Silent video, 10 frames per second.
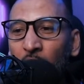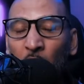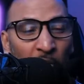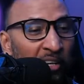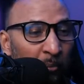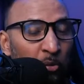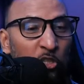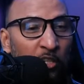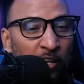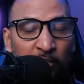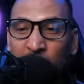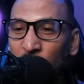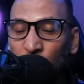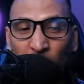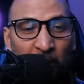I really appreciate that. This
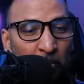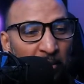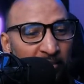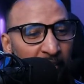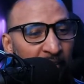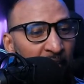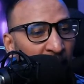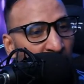is really amazing.